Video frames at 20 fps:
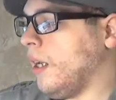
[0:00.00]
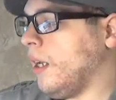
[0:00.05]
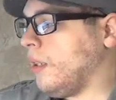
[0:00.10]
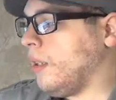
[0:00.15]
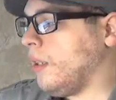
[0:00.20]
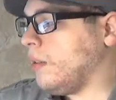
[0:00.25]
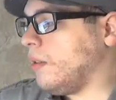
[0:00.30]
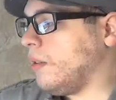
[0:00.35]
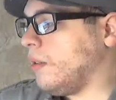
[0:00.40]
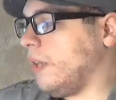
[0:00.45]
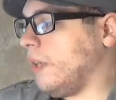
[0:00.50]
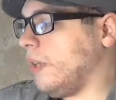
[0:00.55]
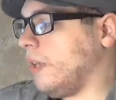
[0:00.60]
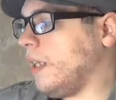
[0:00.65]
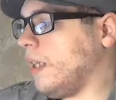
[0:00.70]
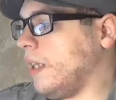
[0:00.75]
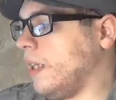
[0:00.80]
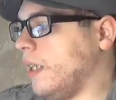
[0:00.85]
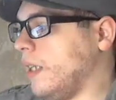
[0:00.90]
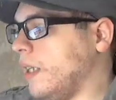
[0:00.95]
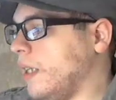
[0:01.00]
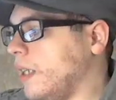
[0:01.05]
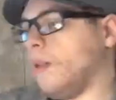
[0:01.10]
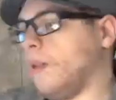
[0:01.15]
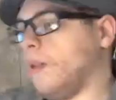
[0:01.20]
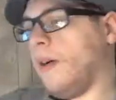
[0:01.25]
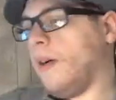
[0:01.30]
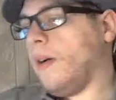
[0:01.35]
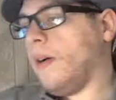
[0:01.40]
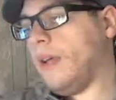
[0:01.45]
So I'm gonna close
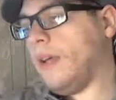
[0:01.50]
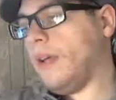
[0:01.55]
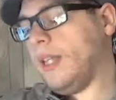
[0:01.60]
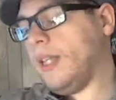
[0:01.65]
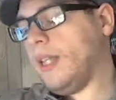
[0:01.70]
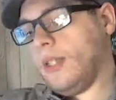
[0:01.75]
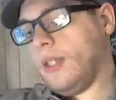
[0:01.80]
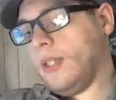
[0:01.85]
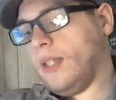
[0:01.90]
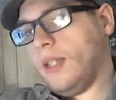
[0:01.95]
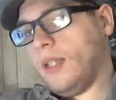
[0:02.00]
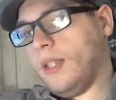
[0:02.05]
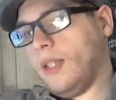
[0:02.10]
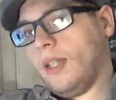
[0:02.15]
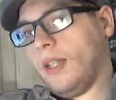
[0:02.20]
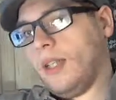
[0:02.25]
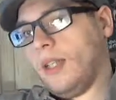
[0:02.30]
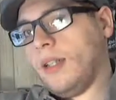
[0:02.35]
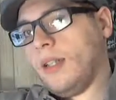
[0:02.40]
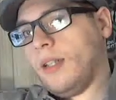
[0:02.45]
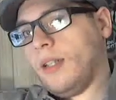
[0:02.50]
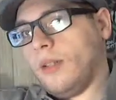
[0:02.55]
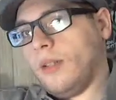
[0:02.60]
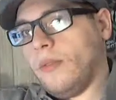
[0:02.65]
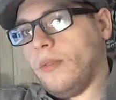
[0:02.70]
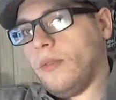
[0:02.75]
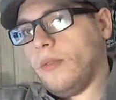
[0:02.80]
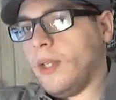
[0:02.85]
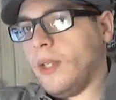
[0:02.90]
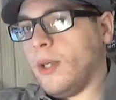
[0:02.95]
off this
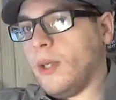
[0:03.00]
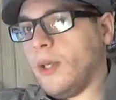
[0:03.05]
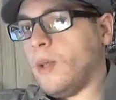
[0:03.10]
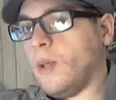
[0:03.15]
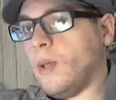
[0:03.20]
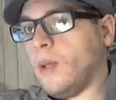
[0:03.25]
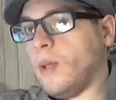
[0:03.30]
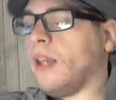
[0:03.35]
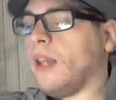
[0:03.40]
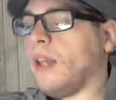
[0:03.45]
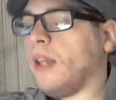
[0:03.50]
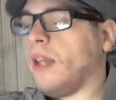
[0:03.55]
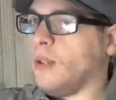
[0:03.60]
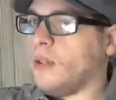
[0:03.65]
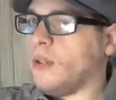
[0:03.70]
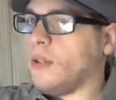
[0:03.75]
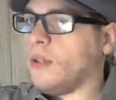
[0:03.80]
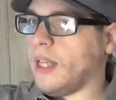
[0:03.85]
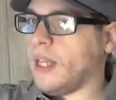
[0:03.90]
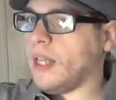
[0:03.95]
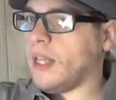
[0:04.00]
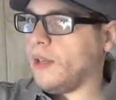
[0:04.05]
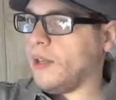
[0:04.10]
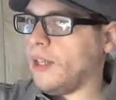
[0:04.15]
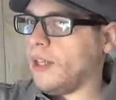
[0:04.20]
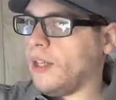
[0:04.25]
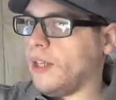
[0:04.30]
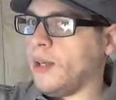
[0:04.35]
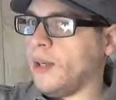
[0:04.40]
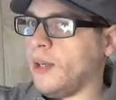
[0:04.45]
video, my Thursday
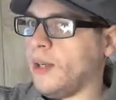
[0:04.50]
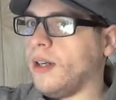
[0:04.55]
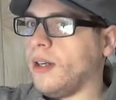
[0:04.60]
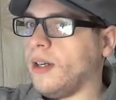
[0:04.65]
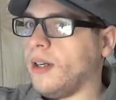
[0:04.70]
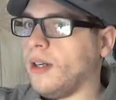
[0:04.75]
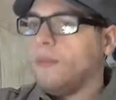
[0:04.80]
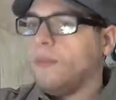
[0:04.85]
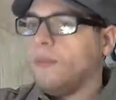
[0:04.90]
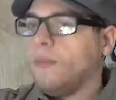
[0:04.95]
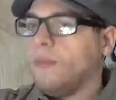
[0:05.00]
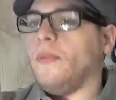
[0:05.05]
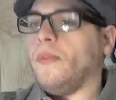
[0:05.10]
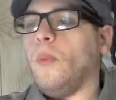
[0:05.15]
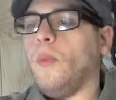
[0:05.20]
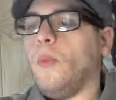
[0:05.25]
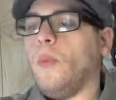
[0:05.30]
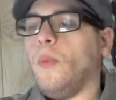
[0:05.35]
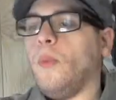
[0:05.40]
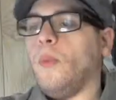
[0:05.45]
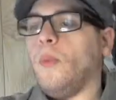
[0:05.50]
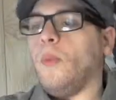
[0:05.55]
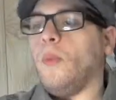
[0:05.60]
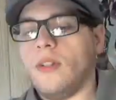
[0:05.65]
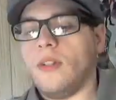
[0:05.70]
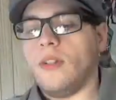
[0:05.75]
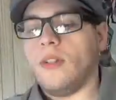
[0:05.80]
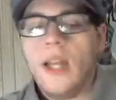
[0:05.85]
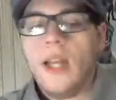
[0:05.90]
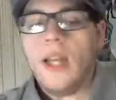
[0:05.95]
video of the Oncers,
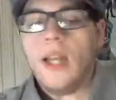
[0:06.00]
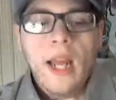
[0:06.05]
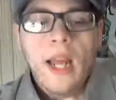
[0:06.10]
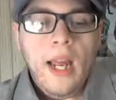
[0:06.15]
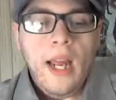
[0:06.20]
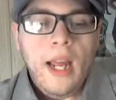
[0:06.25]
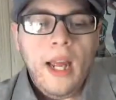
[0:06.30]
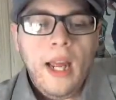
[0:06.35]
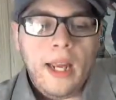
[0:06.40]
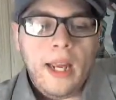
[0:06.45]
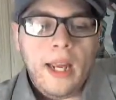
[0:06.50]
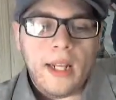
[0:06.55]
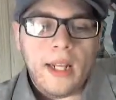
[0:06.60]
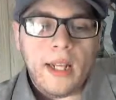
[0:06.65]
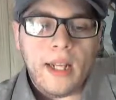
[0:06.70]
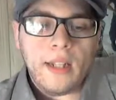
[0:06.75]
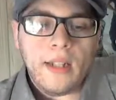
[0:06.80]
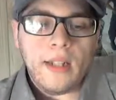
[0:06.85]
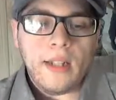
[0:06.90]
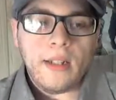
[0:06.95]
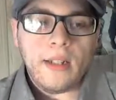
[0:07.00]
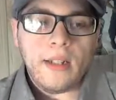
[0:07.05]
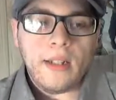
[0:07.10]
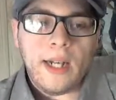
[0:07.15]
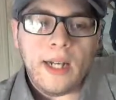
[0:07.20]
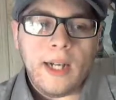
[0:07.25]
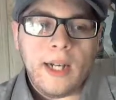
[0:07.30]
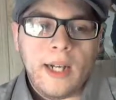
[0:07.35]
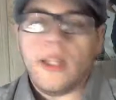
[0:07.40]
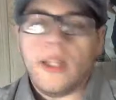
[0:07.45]
and I'll
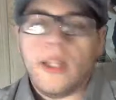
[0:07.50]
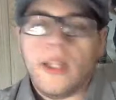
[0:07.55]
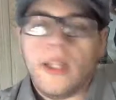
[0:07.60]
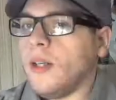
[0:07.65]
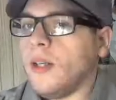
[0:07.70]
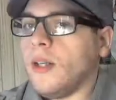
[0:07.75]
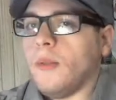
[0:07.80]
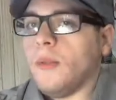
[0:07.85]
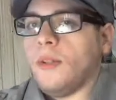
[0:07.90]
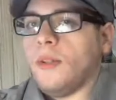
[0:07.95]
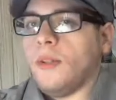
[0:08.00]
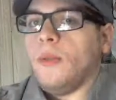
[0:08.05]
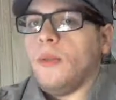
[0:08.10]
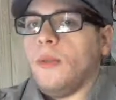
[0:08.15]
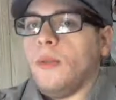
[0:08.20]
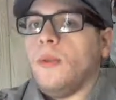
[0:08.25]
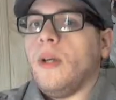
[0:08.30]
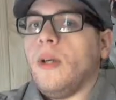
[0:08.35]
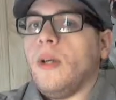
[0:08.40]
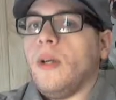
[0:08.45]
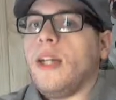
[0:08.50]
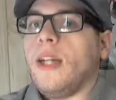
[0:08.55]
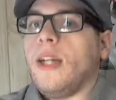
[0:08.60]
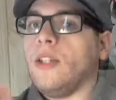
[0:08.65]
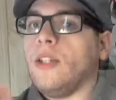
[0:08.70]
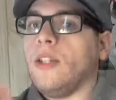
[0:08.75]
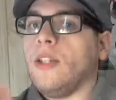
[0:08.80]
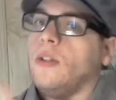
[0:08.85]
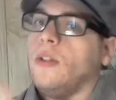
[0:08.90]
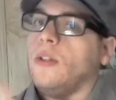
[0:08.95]
be here with you next
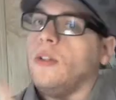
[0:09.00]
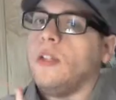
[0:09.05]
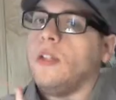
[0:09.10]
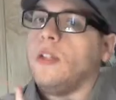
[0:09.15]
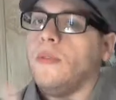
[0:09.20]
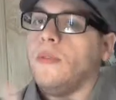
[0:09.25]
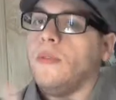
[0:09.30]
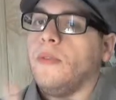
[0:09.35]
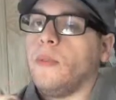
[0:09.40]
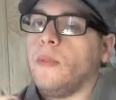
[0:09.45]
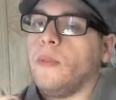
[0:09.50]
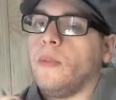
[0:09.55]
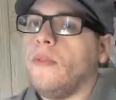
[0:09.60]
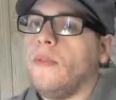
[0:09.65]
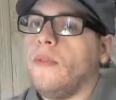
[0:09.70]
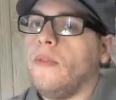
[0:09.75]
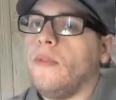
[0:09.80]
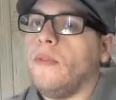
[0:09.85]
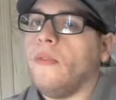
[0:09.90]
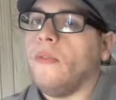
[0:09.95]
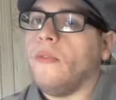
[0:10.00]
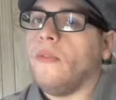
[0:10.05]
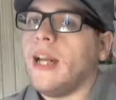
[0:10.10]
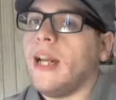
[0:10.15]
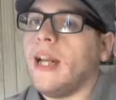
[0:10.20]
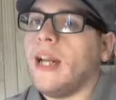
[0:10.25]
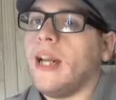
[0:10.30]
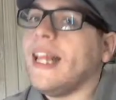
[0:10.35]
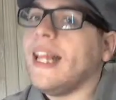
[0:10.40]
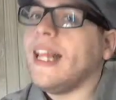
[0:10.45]
Thursday for some more fan art
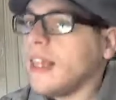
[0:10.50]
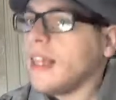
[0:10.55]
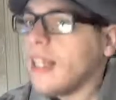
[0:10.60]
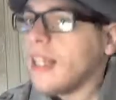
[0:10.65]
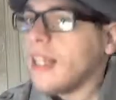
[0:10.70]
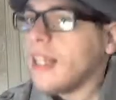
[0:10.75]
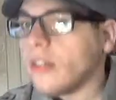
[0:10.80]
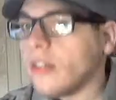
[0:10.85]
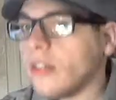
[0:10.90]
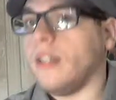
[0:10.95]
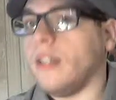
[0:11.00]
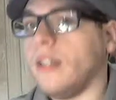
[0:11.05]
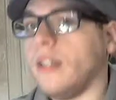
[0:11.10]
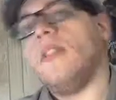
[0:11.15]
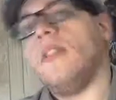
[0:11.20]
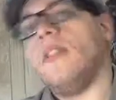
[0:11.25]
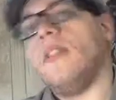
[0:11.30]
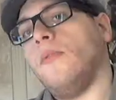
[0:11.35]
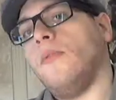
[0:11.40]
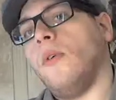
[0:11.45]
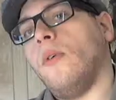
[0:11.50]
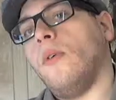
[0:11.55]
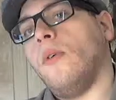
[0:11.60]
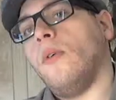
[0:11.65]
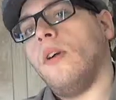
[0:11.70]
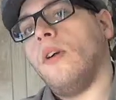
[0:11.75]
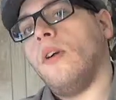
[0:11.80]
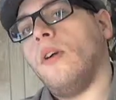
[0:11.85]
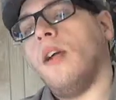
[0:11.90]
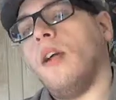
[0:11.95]
and theories
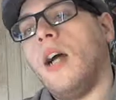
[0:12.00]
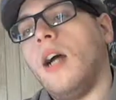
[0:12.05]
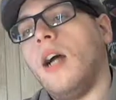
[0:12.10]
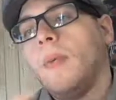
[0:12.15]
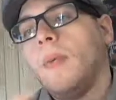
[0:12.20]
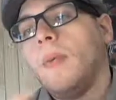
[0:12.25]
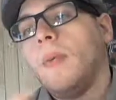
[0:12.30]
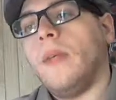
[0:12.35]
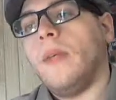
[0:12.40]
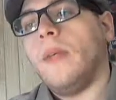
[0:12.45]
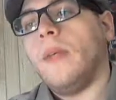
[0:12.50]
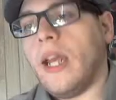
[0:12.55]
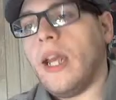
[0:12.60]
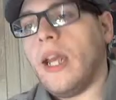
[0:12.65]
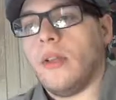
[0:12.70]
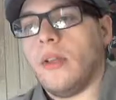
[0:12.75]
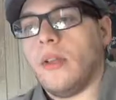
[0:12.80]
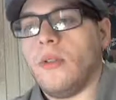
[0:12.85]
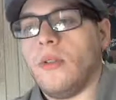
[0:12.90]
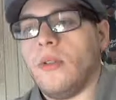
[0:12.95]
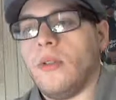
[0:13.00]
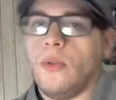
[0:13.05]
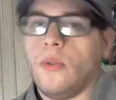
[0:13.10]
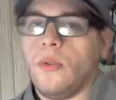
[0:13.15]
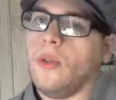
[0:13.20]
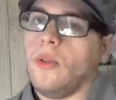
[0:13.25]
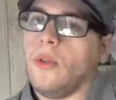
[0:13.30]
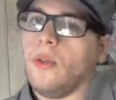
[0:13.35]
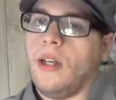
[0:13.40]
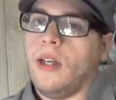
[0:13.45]
for upcoming characters and
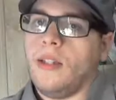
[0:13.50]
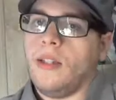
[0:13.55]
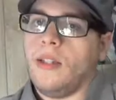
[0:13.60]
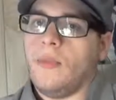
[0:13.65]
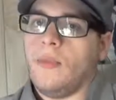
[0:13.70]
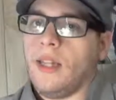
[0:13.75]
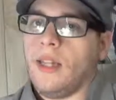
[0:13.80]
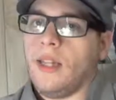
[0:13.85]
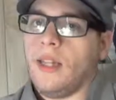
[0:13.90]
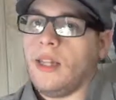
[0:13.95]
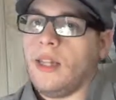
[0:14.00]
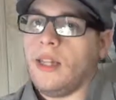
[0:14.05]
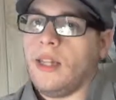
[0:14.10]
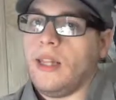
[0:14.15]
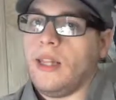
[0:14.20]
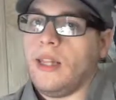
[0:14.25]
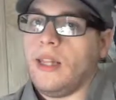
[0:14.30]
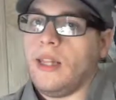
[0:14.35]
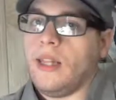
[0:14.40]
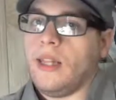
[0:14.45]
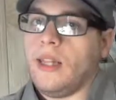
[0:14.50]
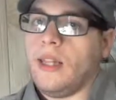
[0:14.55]
storylines of what I think will happen.